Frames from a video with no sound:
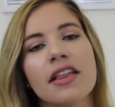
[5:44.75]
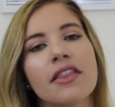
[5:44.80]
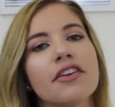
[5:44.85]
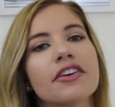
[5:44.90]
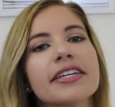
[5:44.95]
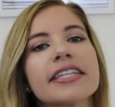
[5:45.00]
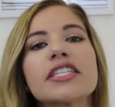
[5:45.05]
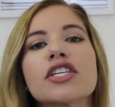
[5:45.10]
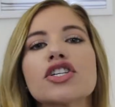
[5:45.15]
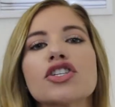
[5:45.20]

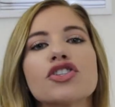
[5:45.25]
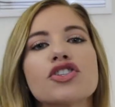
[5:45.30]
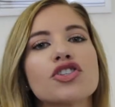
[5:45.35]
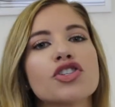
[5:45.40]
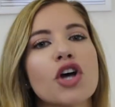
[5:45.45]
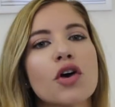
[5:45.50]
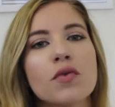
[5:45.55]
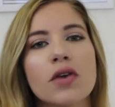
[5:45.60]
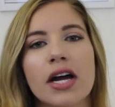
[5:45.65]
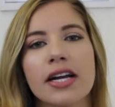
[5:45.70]
There is
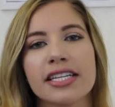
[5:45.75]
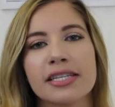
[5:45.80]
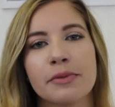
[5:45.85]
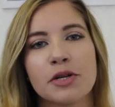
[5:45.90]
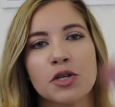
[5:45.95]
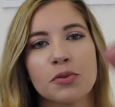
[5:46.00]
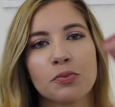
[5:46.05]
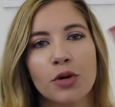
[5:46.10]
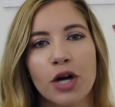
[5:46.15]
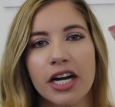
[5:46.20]
so not as
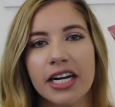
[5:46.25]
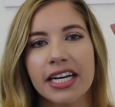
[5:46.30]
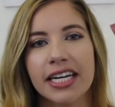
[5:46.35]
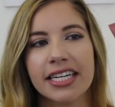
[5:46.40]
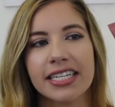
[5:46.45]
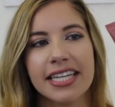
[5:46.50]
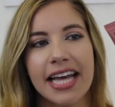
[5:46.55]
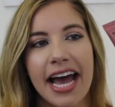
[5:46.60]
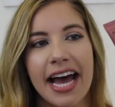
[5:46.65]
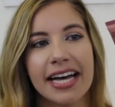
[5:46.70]
much
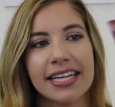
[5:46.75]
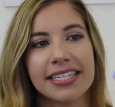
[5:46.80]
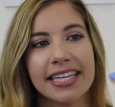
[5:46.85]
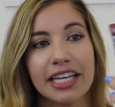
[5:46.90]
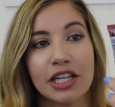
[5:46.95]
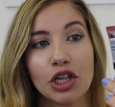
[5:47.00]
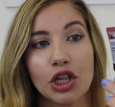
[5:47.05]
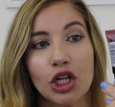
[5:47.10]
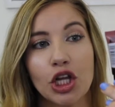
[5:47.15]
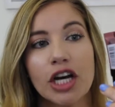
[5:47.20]
product as
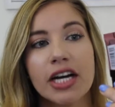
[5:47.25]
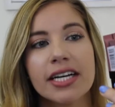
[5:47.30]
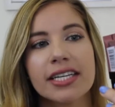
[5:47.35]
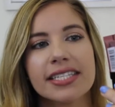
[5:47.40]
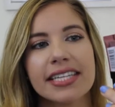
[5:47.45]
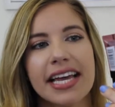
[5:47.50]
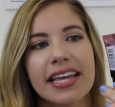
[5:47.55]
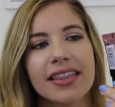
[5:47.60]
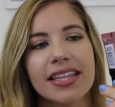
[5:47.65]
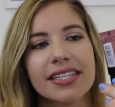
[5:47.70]
it
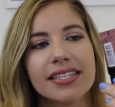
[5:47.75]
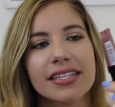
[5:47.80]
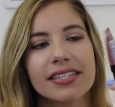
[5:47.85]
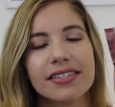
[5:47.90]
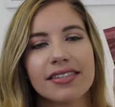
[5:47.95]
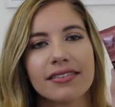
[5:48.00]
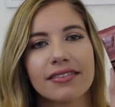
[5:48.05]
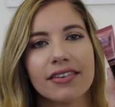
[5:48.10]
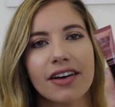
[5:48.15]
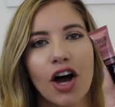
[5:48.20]
looks, and this
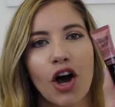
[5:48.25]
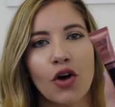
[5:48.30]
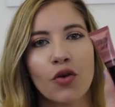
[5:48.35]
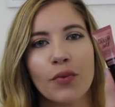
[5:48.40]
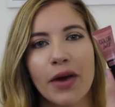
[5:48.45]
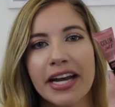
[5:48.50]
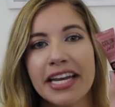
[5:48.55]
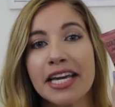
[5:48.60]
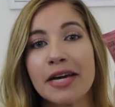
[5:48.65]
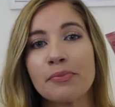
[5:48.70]
is
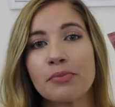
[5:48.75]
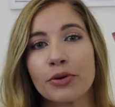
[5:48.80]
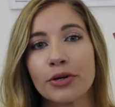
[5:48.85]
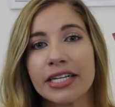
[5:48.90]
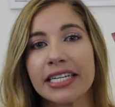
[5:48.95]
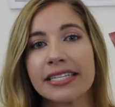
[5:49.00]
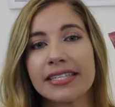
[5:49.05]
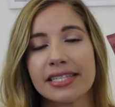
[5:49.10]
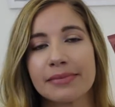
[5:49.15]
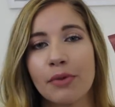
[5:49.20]
already a
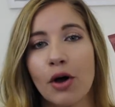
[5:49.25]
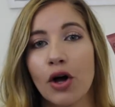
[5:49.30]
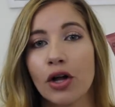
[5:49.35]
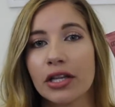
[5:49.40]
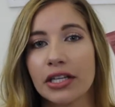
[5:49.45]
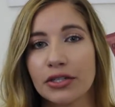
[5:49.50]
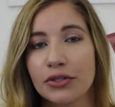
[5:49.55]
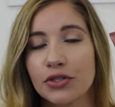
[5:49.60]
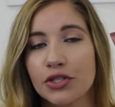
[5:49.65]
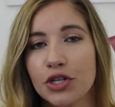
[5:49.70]
pretty small
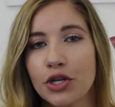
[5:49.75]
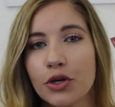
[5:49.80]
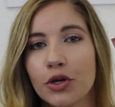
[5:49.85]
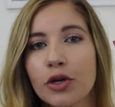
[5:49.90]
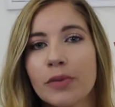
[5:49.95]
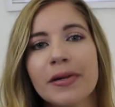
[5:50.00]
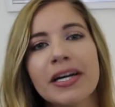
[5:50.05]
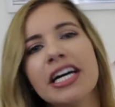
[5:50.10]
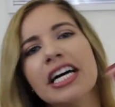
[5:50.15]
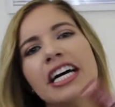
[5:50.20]
little
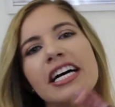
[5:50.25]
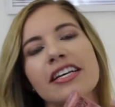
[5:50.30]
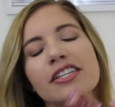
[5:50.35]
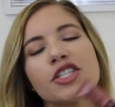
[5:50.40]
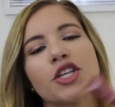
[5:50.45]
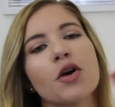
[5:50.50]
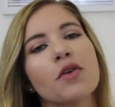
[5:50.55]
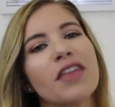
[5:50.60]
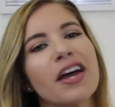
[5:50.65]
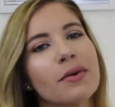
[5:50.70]
tube,
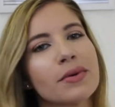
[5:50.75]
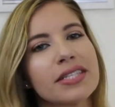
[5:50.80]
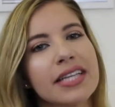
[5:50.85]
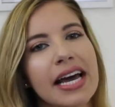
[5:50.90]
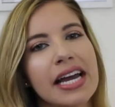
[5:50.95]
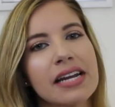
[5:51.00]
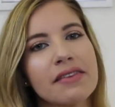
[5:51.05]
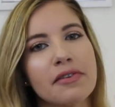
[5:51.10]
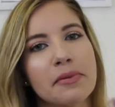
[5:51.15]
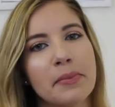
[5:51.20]
so that was
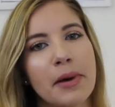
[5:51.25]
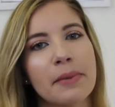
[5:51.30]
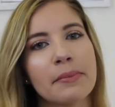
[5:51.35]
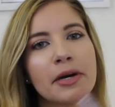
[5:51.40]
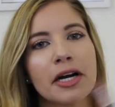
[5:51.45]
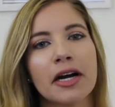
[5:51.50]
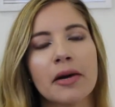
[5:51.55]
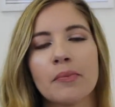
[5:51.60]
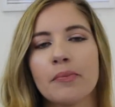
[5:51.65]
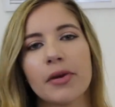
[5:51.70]
kind of a
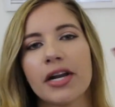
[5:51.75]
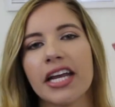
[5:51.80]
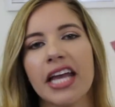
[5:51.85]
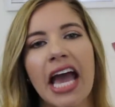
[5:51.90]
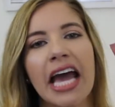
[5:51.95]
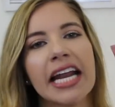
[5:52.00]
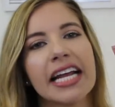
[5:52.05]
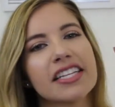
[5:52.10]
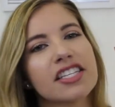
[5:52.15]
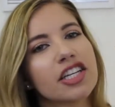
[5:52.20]
bummer. But
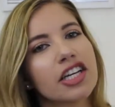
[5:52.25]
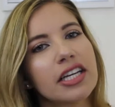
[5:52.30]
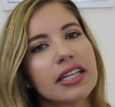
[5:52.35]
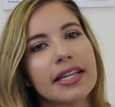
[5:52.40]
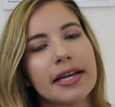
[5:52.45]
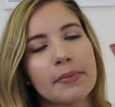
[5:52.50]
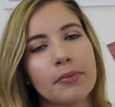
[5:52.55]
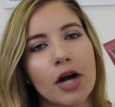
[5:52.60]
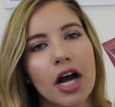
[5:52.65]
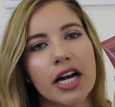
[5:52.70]
again, it's a good
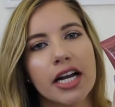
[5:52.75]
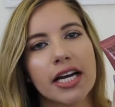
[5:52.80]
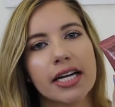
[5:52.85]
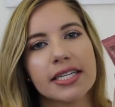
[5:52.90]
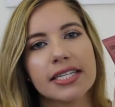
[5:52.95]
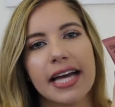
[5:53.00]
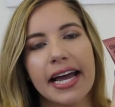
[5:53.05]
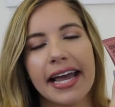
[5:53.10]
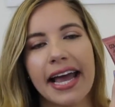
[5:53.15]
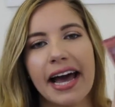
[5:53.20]
lip
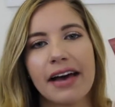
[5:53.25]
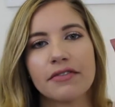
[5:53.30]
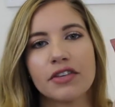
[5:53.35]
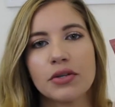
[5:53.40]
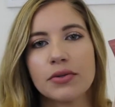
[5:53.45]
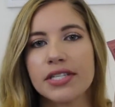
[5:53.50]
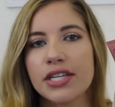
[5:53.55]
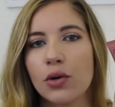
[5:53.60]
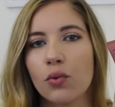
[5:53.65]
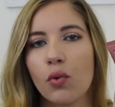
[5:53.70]
product. I have
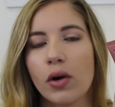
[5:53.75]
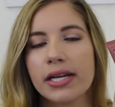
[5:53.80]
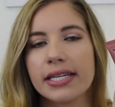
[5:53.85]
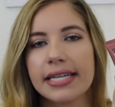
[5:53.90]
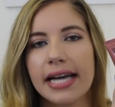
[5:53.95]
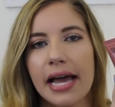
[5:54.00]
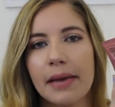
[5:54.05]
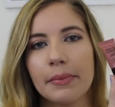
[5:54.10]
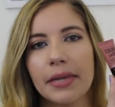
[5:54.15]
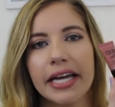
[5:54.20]
used it one
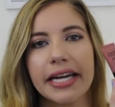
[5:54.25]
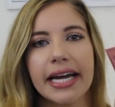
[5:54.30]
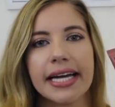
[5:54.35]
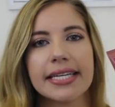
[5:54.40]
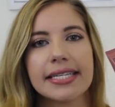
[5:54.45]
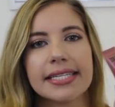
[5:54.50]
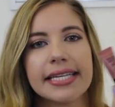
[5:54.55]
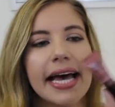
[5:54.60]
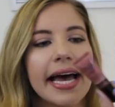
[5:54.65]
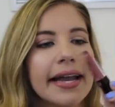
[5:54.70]
time, like I
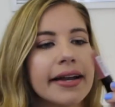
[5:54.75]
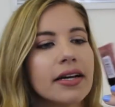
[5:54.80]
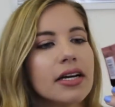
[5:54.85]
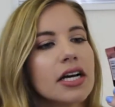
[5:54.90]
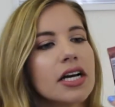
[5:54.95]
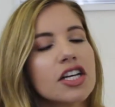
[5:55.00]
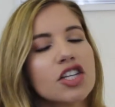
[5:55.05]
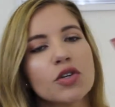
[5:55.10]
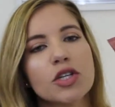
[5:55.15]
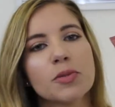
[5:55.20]
said,
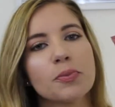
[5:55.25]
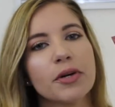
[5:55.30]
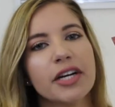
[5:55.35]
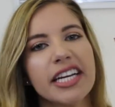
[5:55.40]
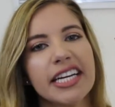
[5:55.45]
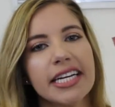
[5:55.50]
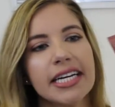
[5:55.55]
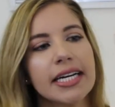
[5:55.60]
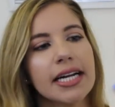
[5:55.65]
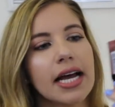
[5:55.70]
so it's
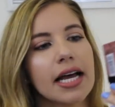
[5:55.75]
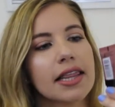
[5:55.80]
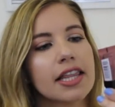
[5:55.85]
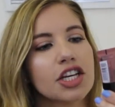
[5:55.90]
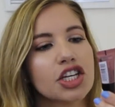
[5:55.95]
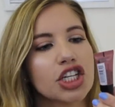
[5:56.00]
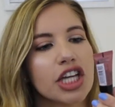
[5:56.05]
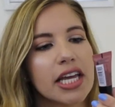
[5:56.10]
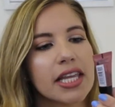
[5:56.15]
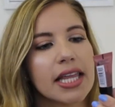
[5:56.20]
pretty good.
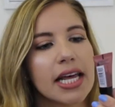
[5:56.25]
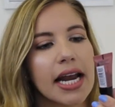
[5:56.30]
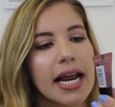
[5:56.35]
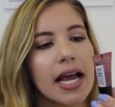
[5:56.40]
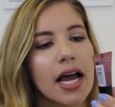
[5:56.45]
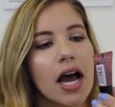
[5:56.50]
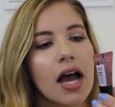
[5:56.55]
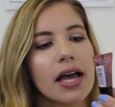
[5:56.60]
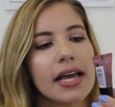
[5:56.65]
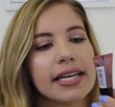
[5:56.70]
The shade that I
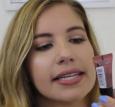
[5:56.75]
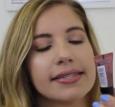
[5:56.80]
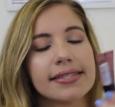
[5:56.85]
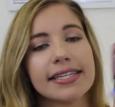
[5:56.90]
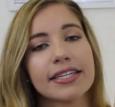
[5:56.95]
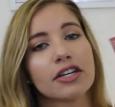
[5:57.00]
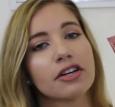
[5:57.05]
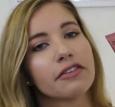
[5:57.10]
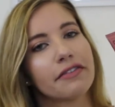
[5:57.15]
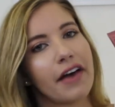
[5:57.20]
got is
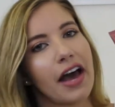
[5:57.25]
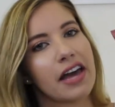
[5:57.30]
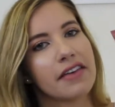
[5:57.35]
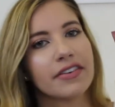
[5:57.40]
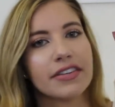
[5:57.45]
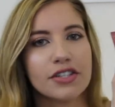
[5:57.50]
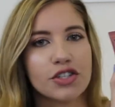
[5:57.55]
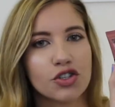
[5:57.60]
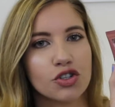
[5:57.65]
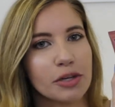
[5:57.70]

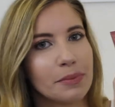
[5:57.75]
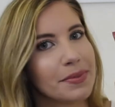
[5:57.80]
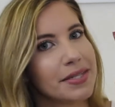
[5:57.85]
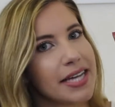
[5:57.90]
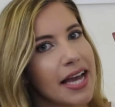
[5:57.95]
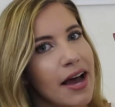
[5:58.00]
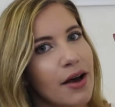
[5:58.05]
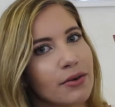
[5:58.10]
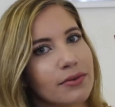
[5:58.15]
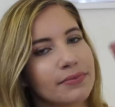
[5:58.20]
05 Stripped
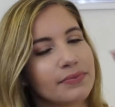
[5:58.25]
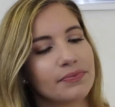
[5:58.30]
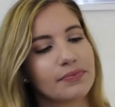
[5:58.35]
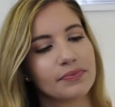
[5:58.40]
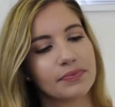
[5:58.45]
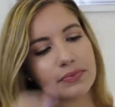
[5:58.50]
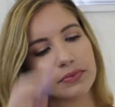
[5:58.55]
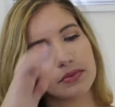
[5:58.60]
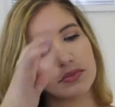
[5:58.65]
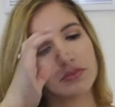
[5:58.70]
Down.
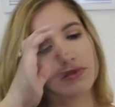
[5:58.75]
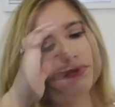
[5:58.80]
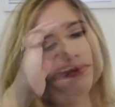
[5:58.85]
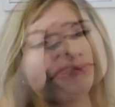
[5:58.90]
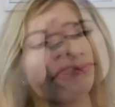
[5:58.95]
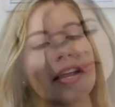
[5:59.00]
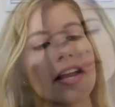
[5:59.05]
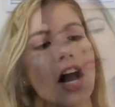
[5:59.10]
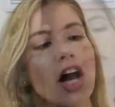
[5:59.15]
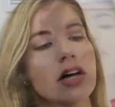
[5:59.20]
All right,
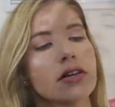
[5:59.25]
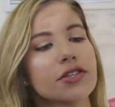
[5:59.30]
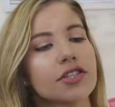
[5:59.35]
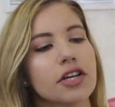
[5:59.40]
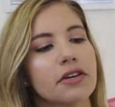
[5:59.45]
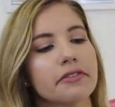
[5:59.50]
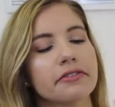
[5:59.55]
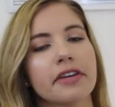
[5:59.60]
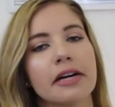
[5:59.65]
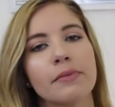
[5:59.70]
and then
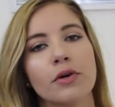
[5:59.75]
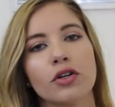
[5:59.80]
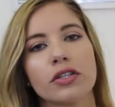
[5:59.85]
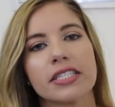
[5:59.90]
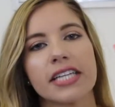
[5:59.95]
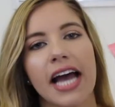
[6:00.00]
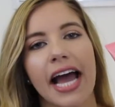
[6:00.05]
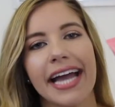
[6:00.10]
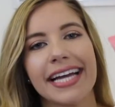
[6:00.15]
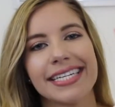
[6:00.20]
also from
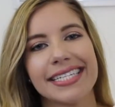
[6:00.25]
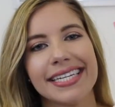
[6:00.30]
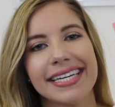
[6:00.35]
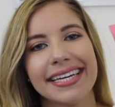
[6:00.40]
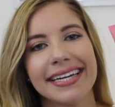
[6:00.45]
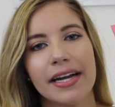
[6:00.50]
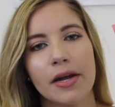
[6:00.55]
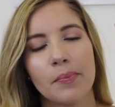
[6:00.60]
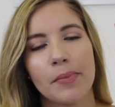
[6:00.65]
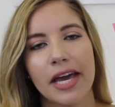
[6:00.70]
Ulta, I
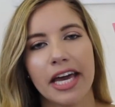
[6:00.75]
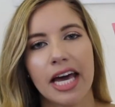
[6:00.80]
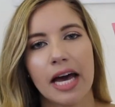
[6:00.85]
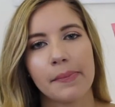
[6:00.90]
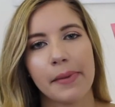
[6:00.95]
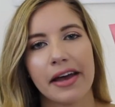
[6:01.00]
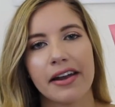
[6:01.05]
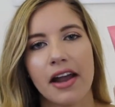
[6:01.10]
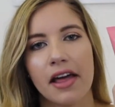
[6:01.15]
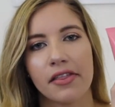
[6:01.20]
did pick
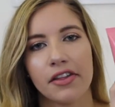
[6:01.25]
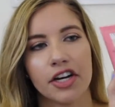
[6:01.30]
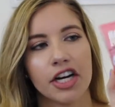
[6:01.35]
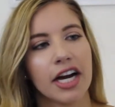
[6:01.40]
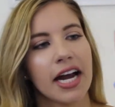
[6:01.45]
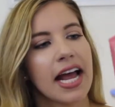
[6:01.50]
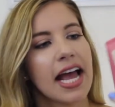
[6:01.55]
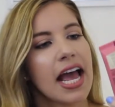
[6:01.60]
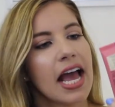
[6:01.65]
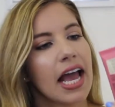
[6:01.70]
up
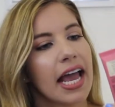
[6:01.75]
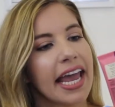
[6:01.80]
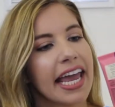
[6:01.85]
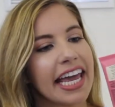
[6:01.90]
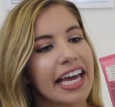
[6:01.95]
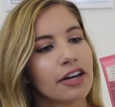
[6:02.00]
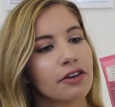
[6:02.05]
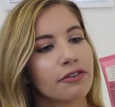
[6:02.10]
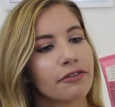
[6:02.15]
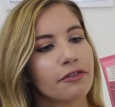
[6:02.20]
another
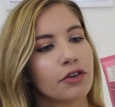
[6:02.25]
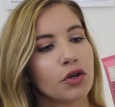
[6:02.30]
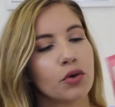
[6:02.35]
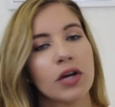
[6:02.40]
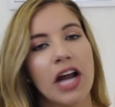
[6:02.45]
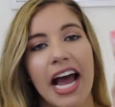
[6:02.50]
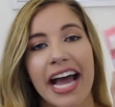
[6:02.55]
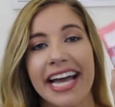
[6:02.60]
Hand Food